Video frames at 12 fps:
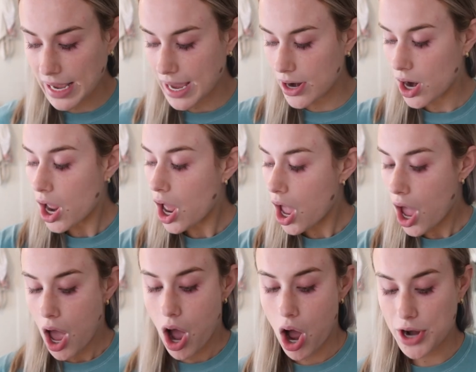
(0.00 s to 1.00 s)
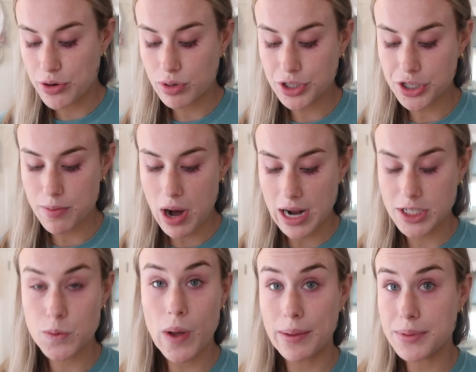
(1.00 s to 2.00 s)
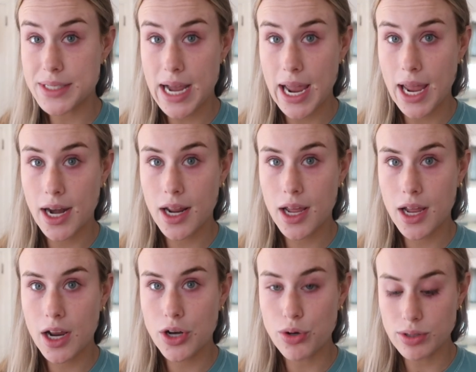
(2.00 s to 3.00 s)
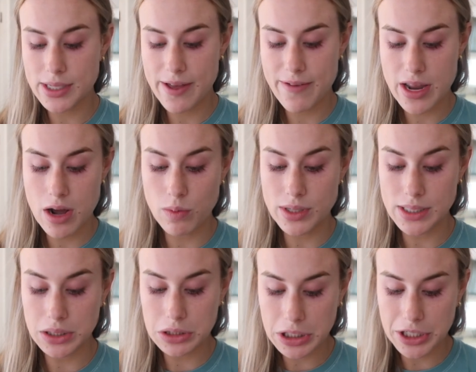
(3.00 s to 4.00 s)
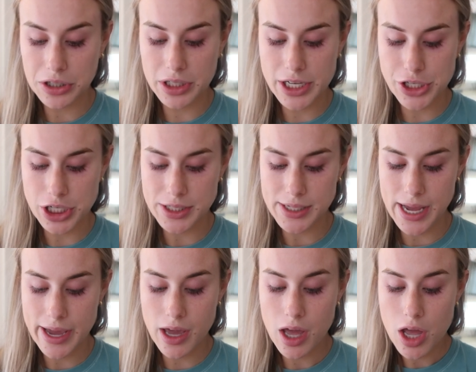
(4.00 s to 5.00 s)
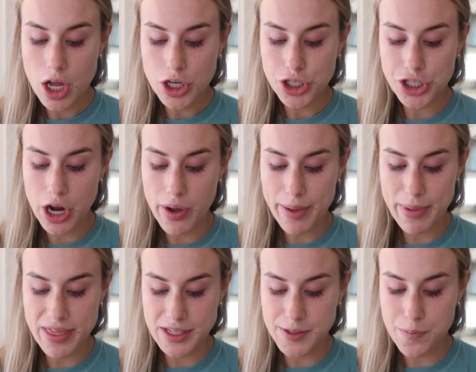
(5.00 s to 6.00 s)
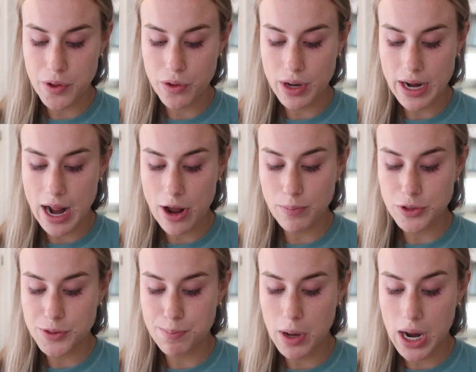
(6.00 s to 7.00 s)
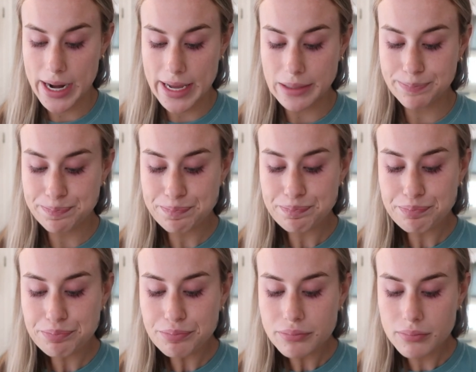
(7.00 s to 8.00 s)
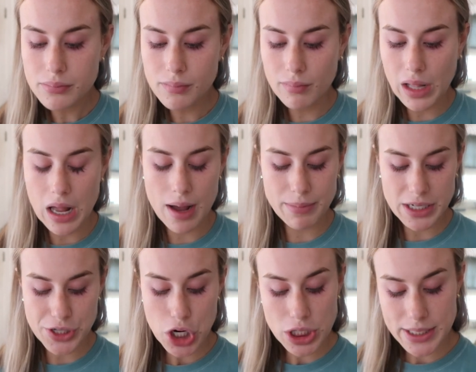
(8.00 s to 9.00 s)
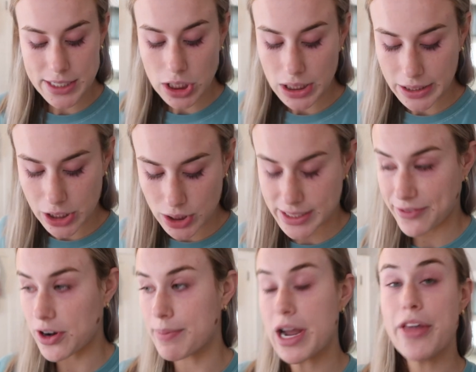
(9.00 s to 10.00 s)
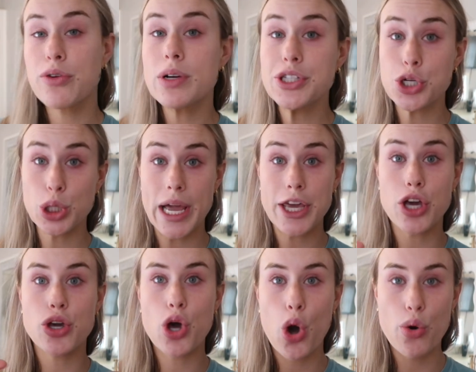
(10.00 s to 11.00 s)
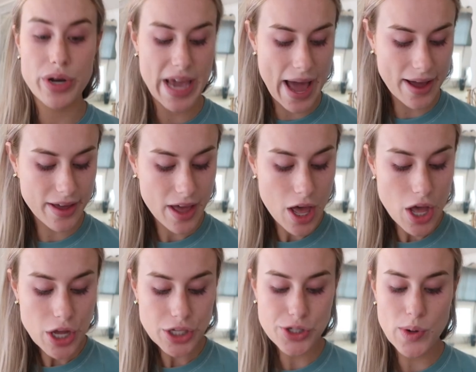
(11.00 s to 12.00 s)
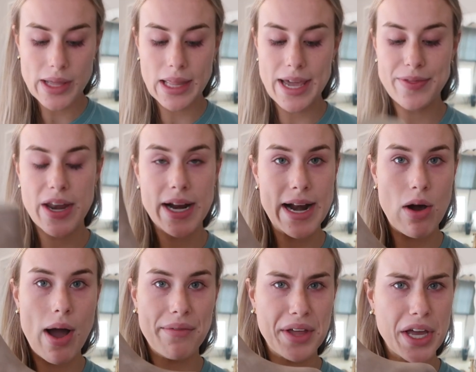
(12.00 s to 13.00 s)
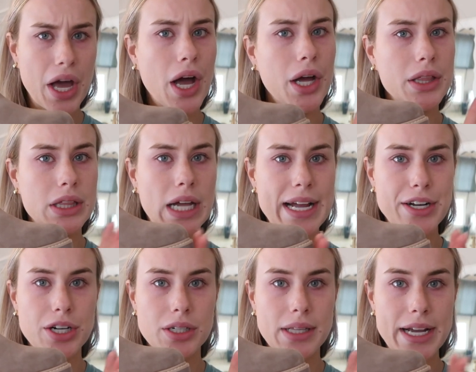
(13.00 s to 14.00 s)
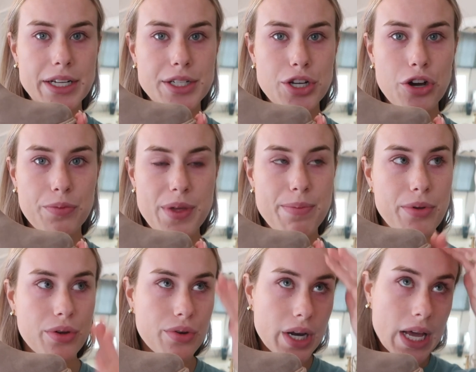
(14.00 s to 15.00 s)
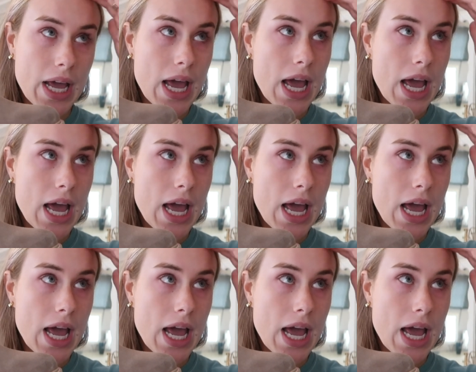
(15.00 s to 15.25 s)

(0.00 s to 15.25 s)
And on Nordstrom Rack's website, Dolce Vita was literally just like showing me this boot and I almost bought it because um, they're still a little different. My other ones are like cognac. So I like that I now have like a lighter like taupey boot